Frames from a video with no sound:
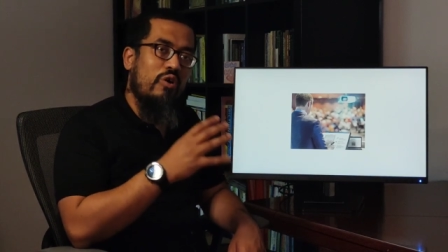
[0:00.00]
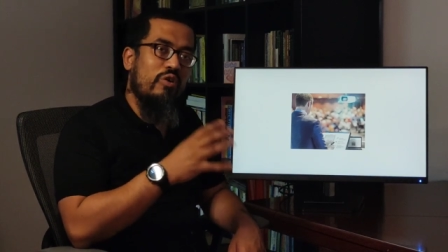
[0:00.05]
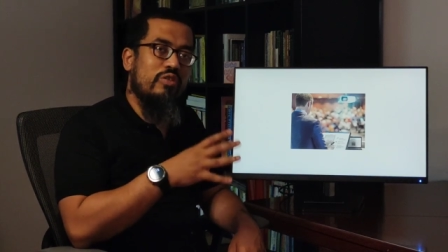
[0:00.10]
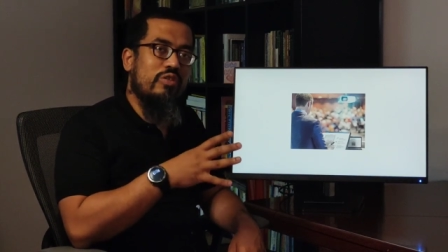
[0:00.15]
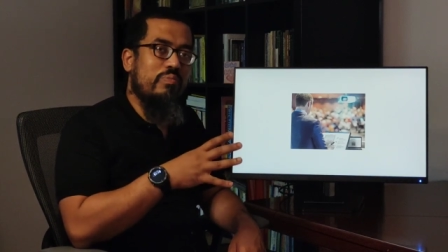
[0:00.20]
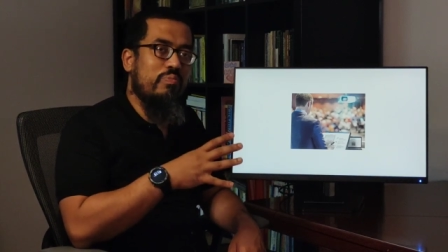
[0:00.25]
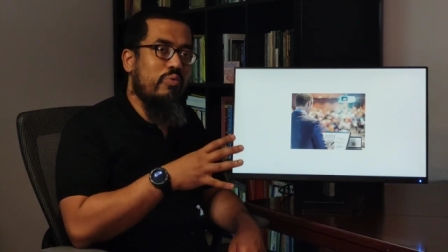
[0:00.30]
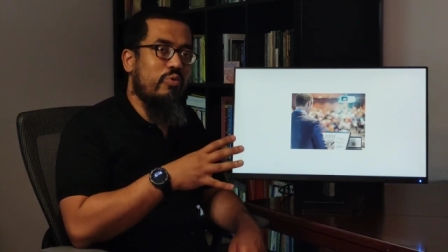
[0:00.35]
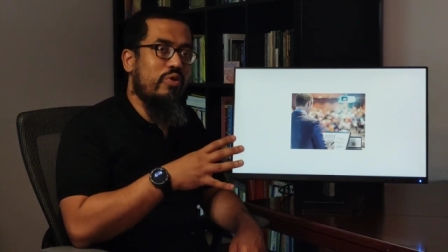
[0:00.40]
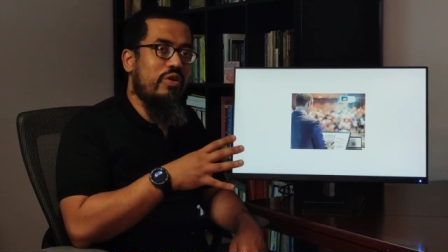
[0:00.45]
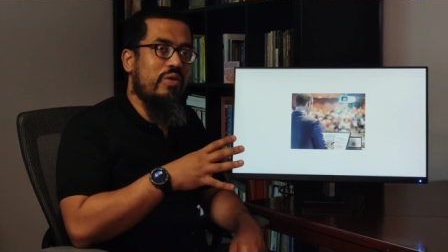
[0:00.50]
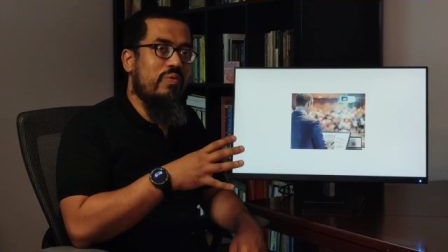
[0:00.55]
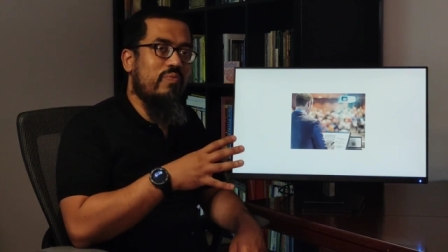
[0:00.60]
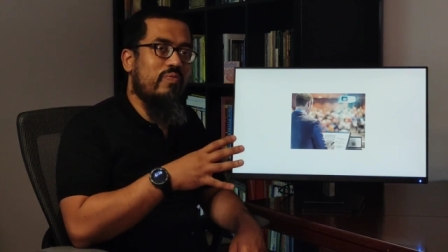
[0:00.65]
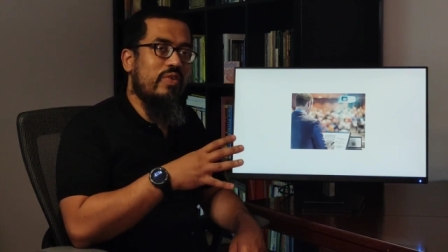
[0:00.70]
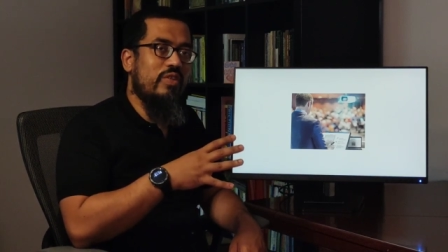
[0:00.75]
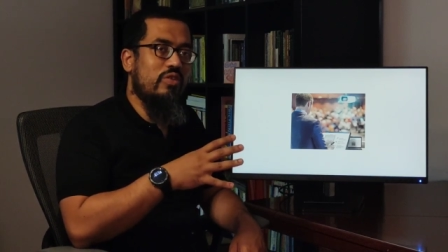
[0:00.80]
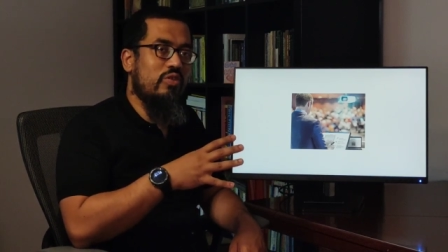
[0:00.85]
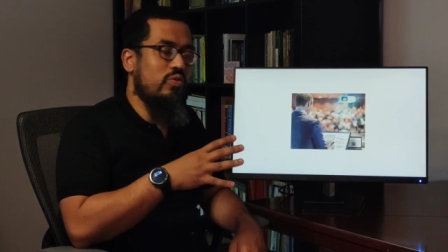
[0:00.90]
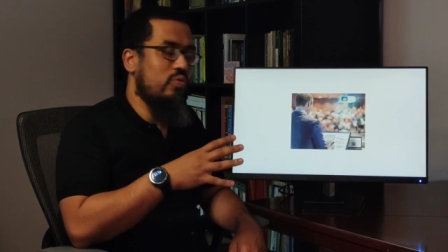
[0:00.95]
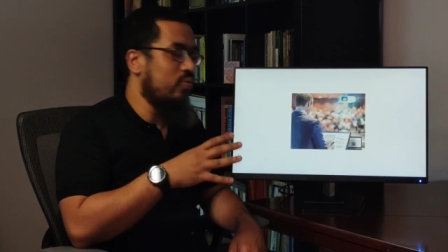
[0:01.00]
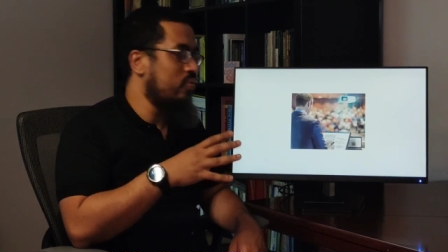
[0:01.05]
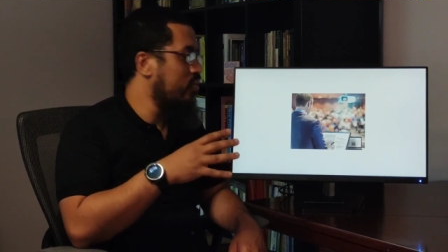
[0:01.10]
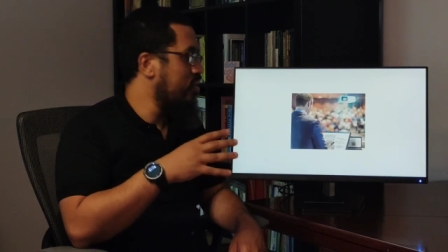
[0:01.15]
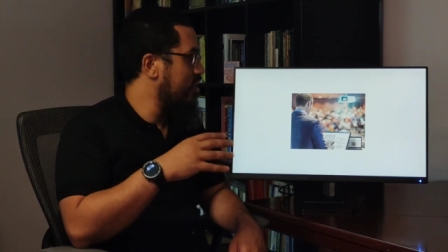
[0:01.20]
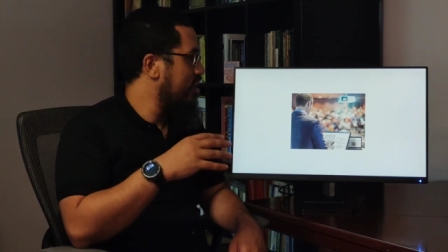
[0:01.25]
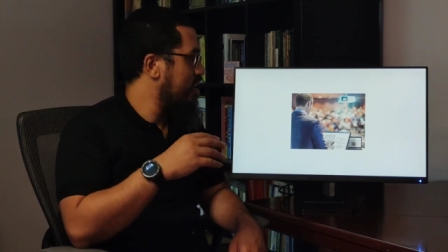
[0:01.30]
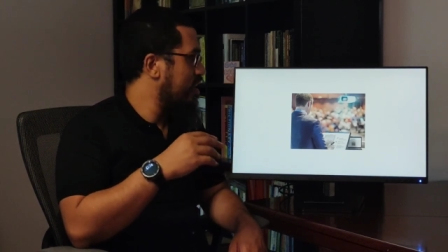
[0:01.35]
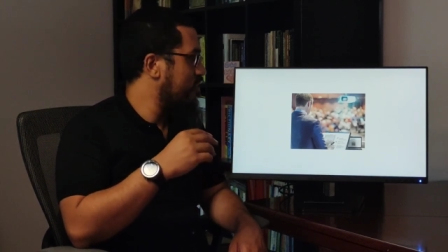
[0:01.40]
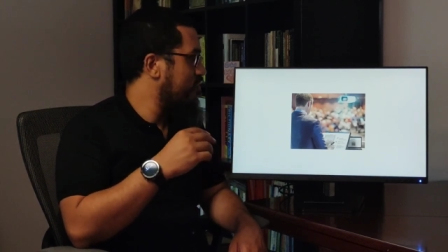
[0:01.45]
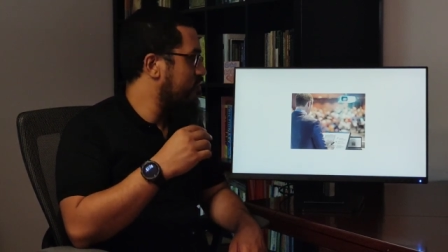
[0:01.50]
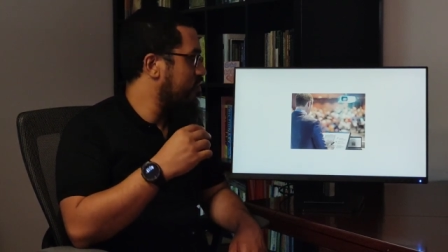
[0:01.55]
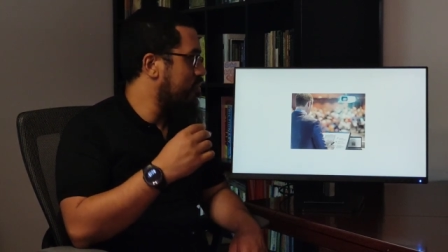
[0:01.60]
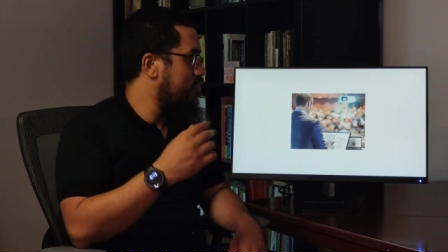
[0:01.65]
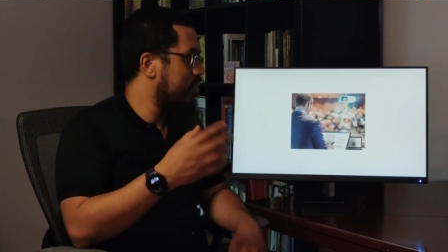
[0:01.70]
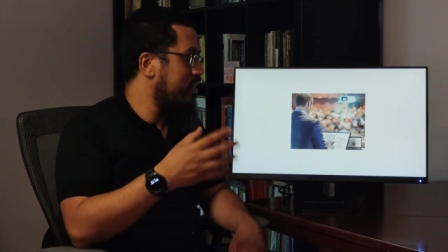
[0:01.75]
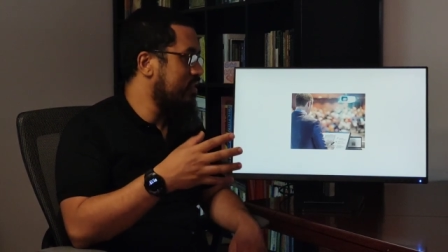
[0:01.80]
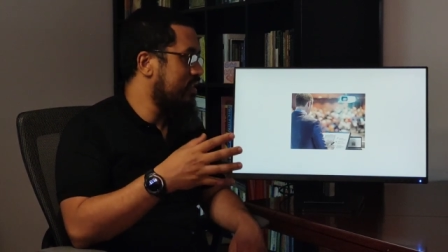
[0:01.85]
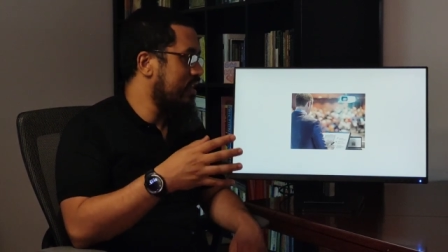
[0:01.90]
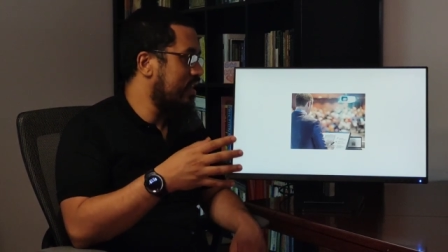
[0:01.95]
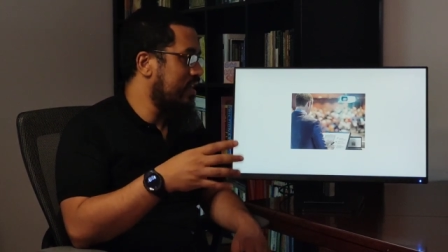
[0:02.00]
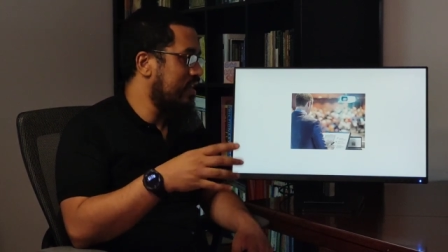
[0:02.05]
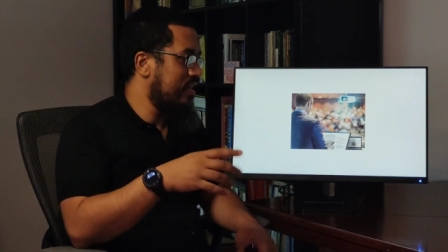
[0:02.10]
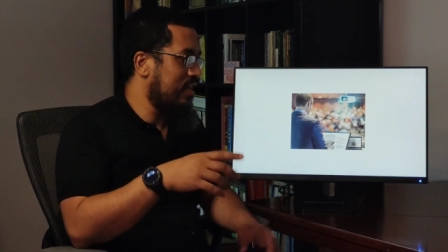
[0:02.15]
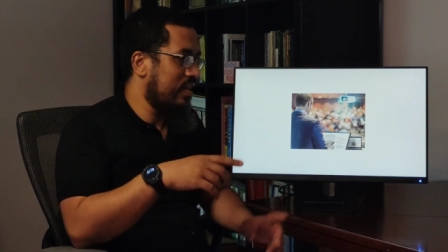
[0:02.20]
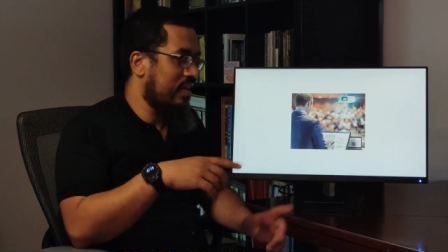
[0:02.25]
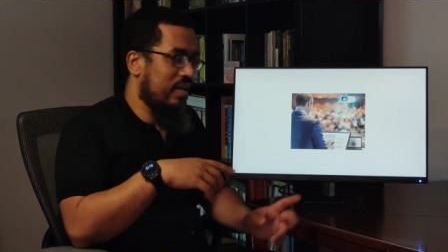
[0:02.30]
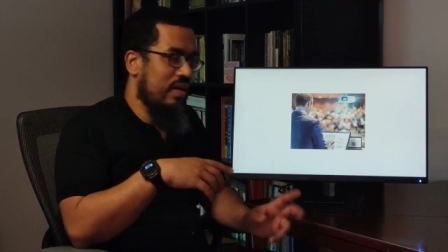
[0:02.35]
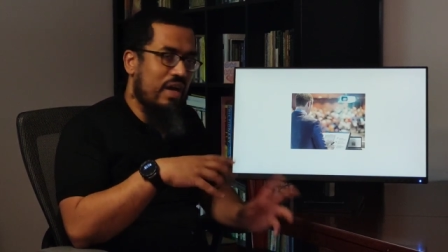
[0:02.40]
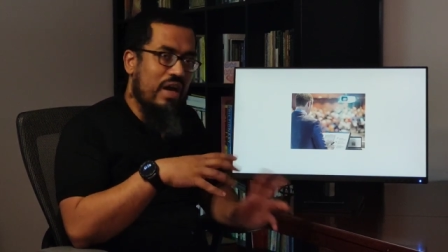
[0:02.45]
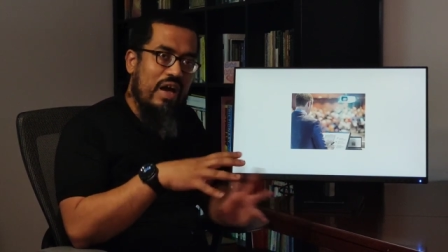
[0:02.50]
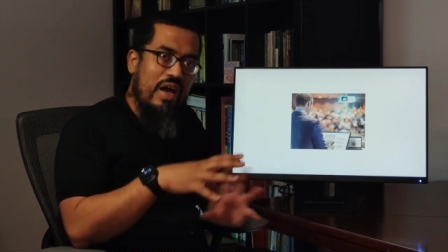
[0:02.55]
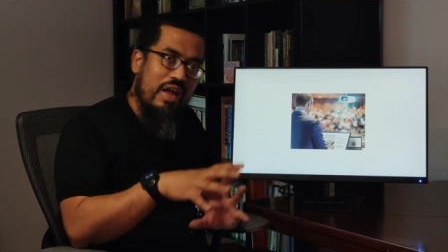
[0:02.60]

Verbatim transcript: on the podium with you if you're presenting